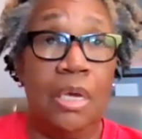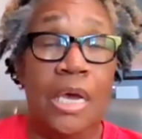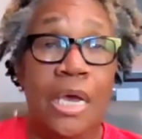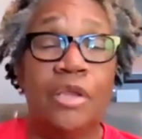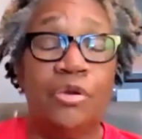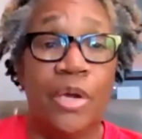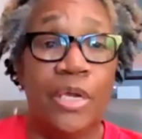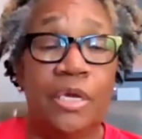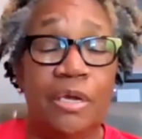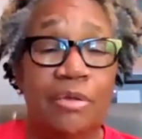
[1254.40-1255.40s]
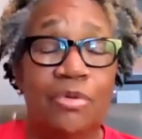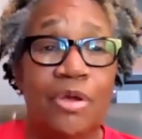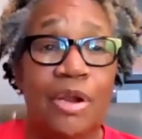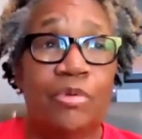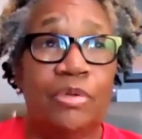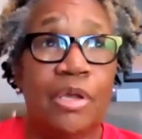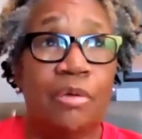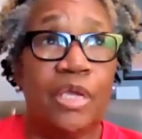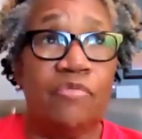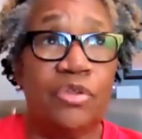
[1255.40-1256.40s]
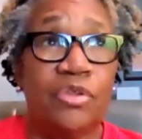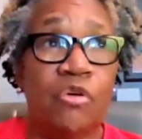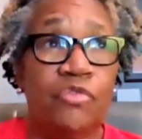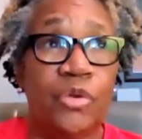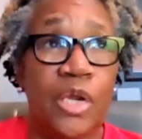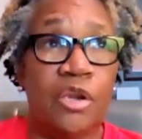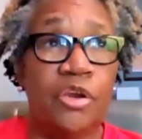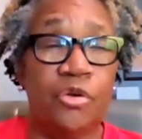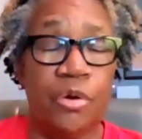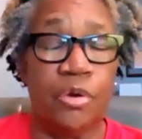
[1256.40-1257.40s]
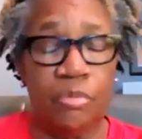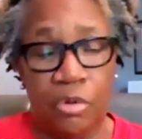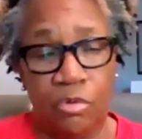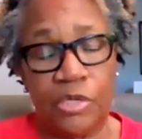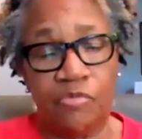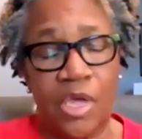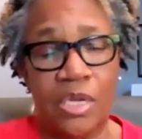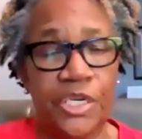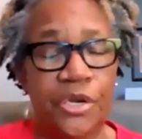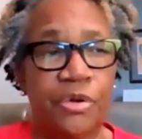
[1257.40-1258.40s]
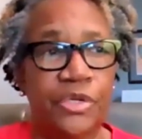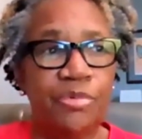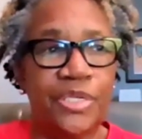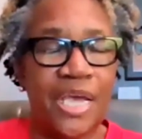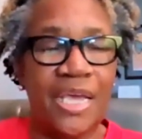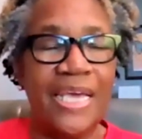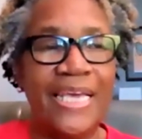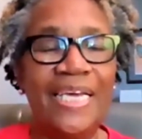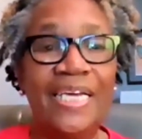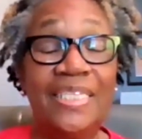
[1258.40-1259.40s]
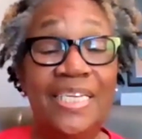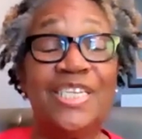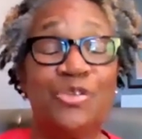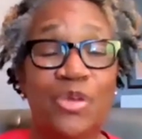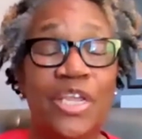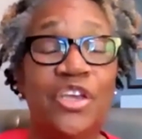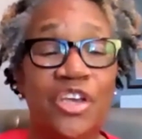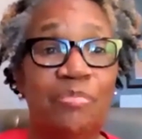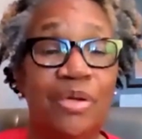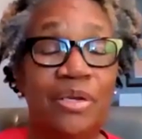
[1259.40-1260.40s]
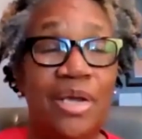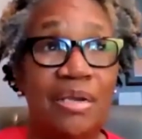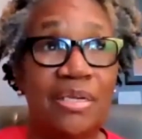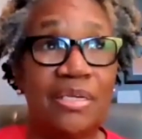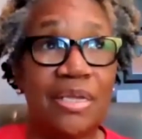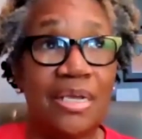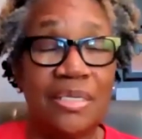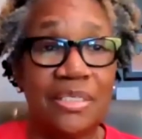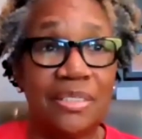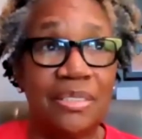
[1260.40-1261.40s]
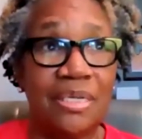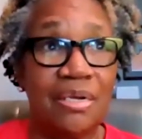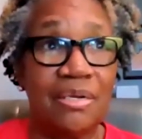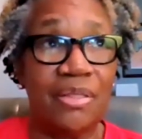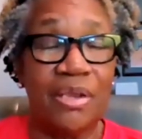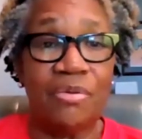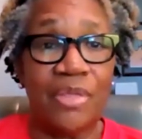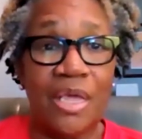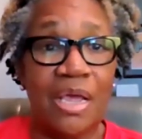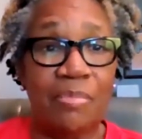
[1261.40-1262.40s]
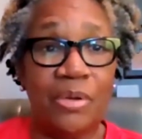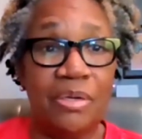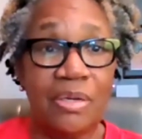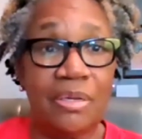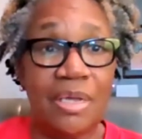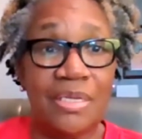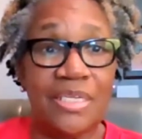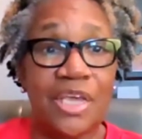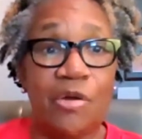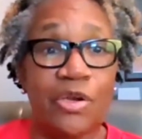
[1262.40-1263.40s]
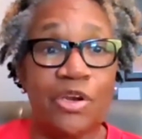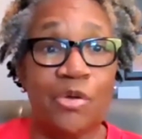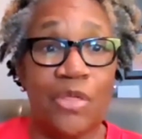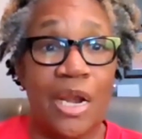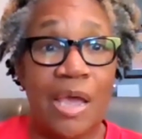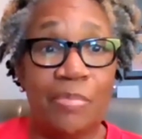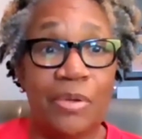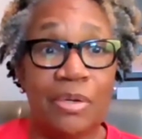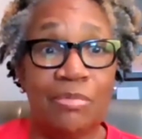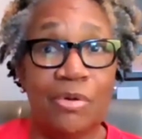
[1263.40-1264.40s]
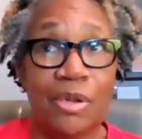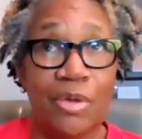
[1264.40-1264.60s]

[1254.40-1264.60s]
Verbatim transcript: I had no idea. You know, I would I would give it off to an editor uh, who was a volunteer, and she would say, "This is really good, but how does how does how do they know that happened? How does this character know that happened?" I'm going